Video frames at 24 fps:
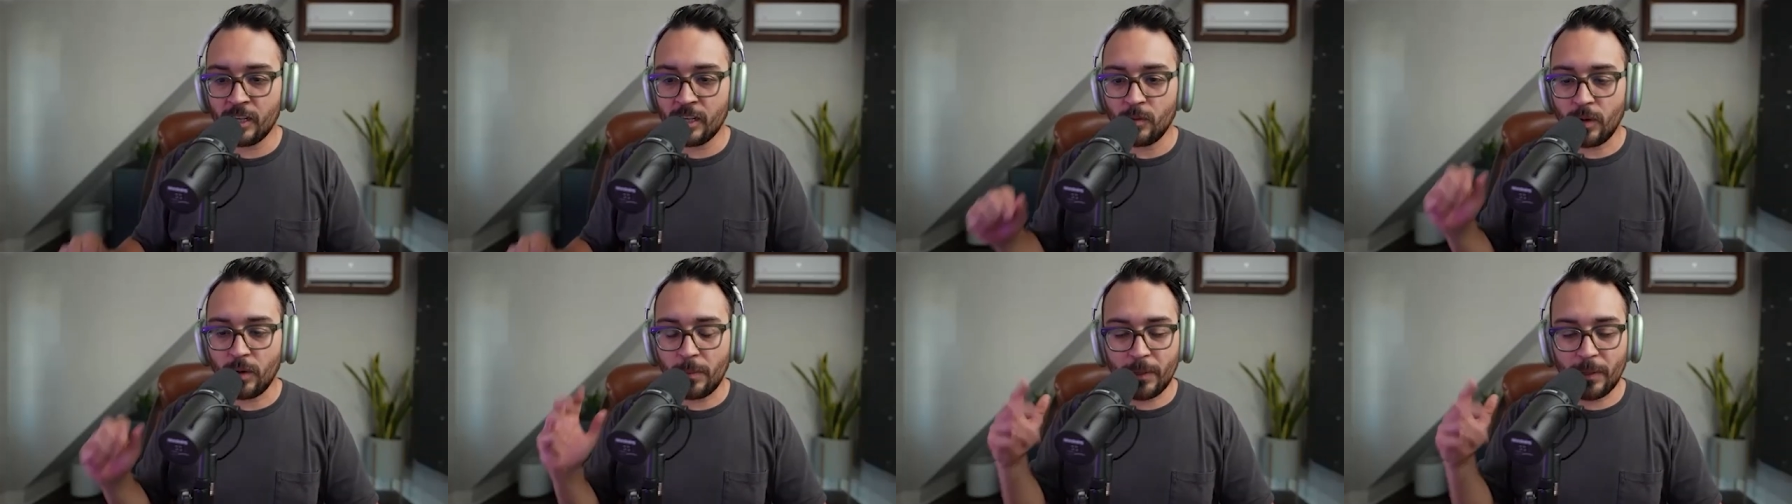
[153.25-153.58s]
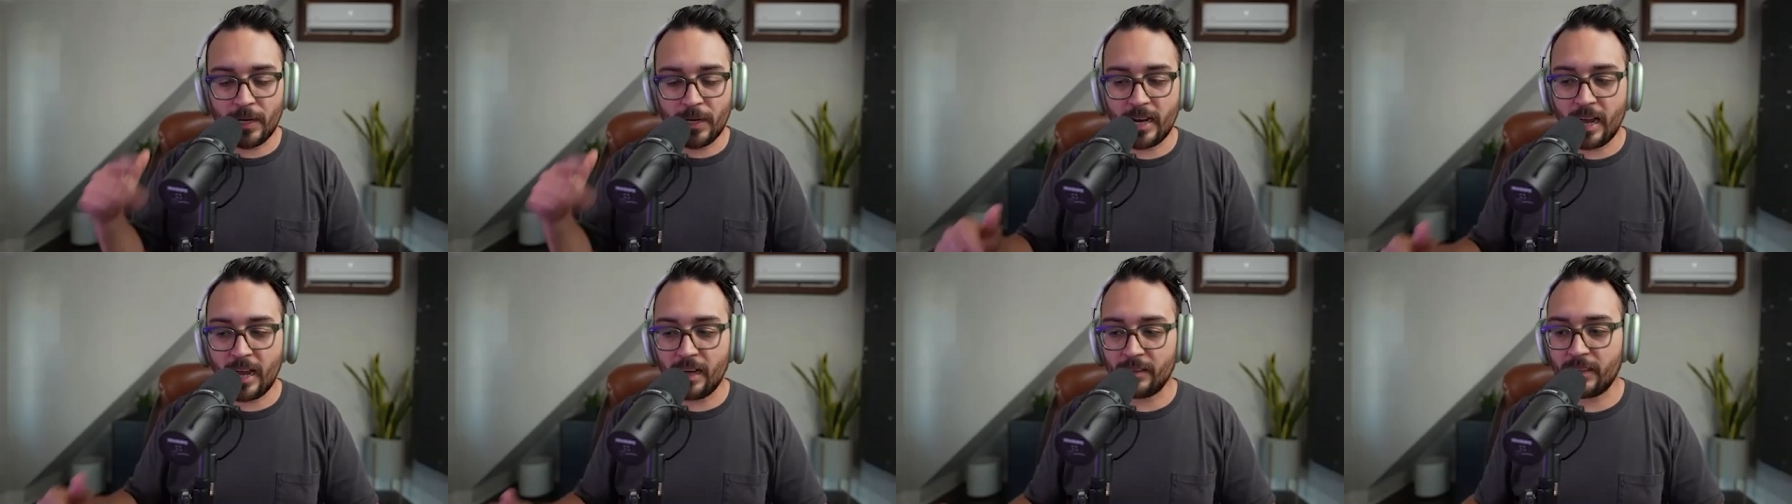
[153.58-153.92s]
We
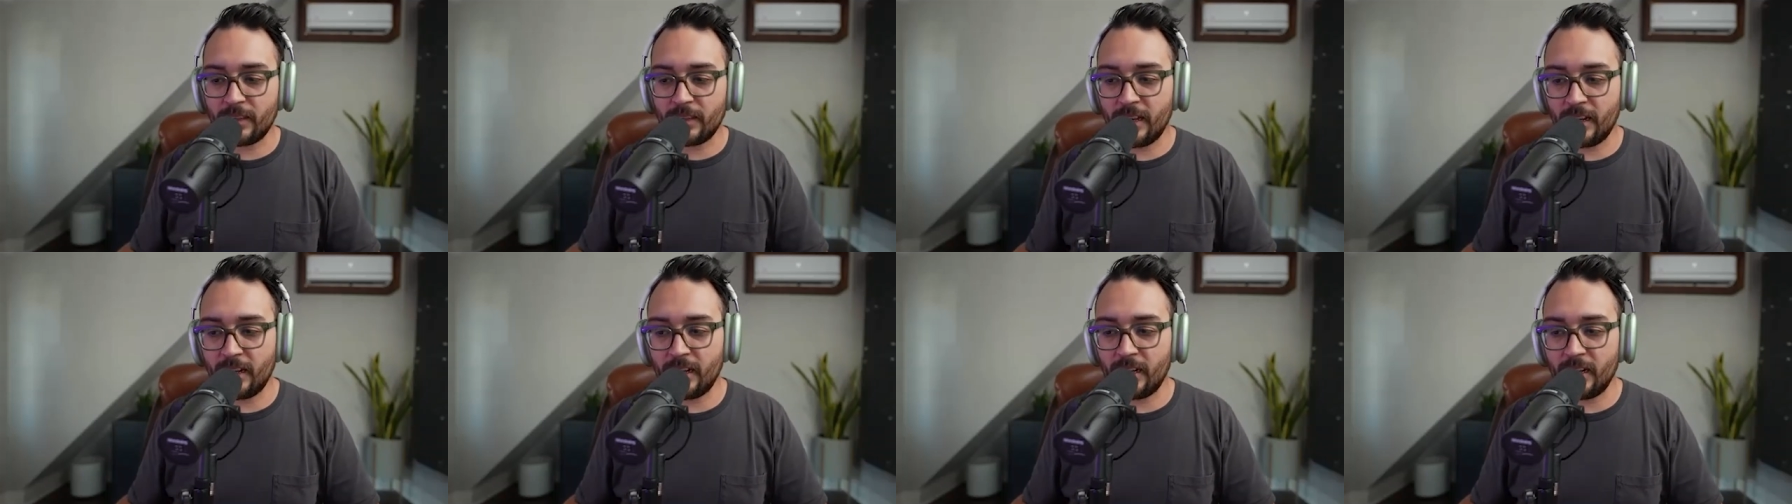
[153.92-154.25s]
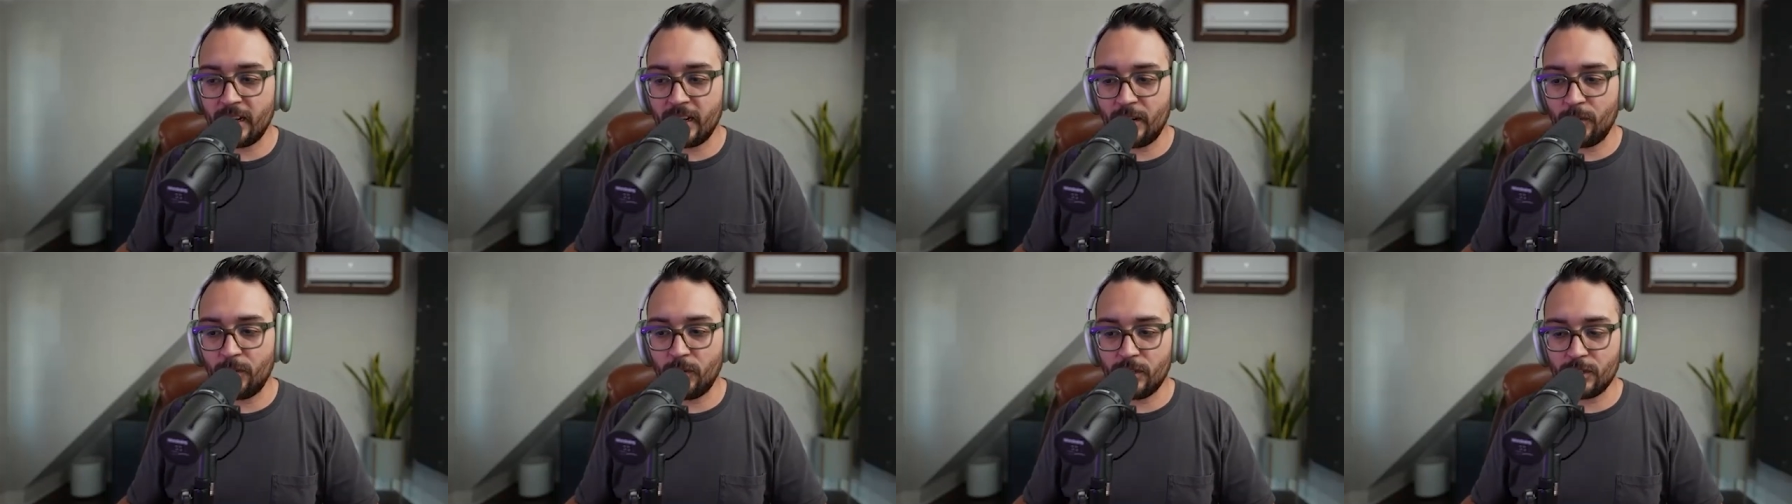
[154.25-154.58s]
put it out
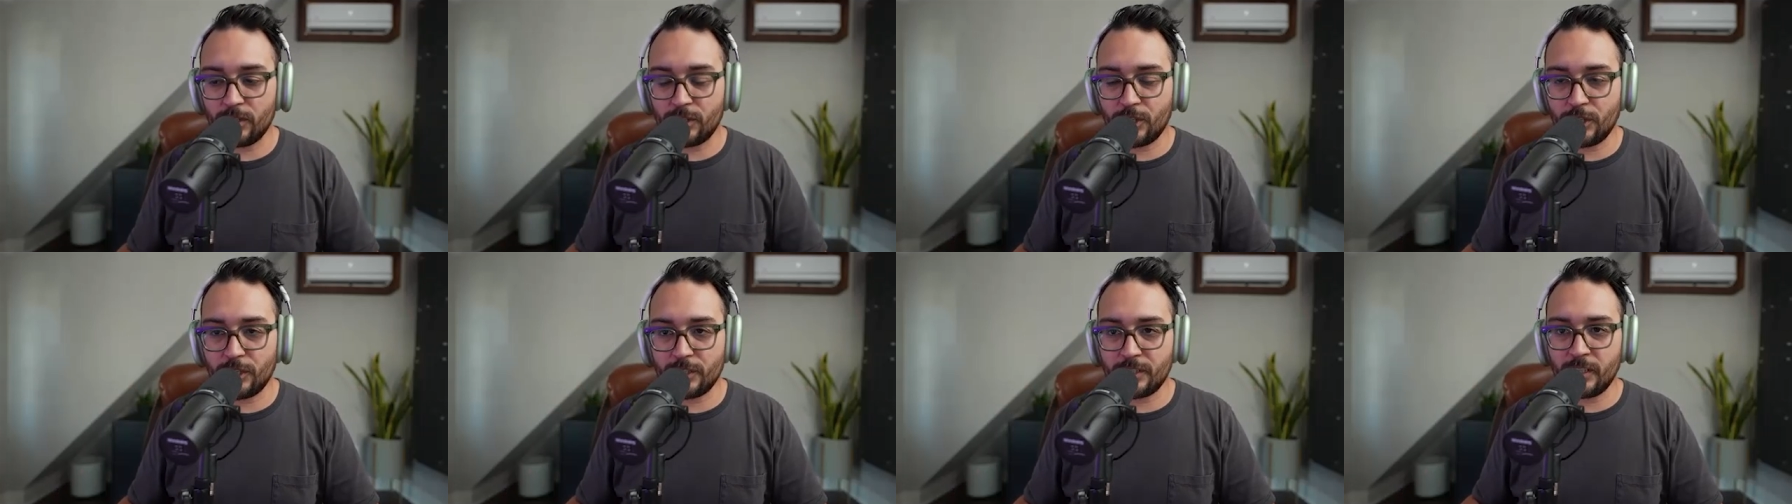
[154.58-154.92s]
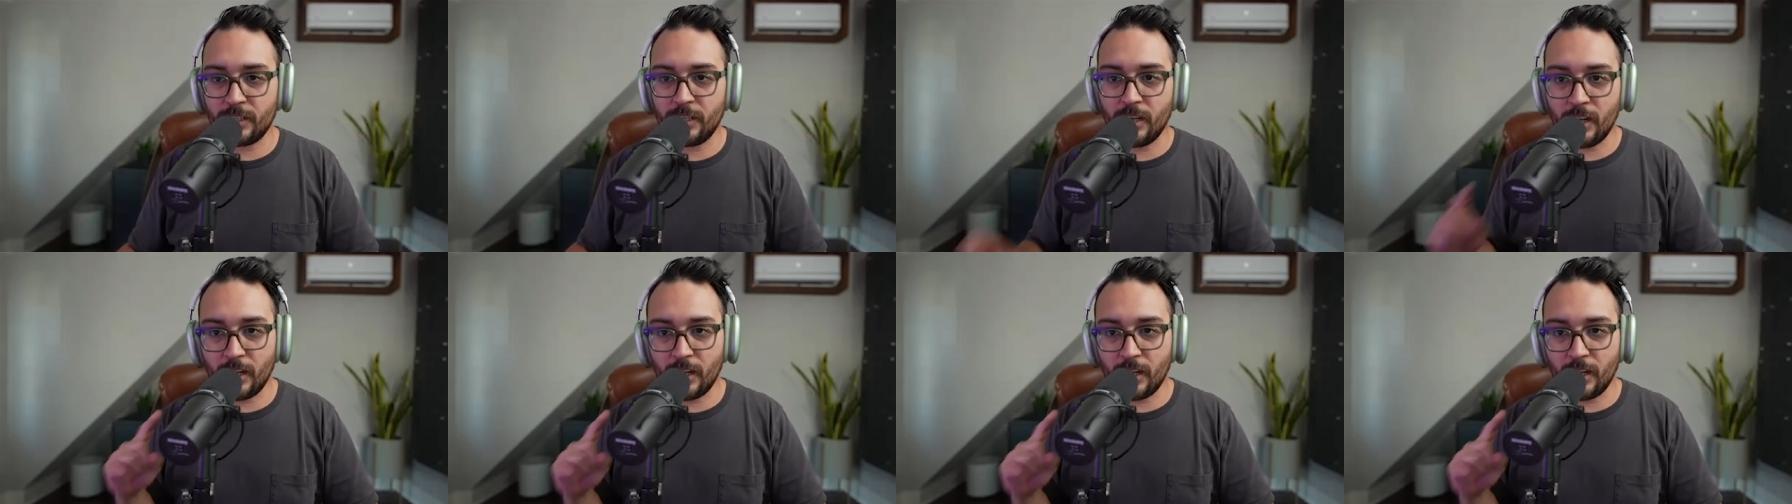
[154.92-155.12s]
there, and we were charging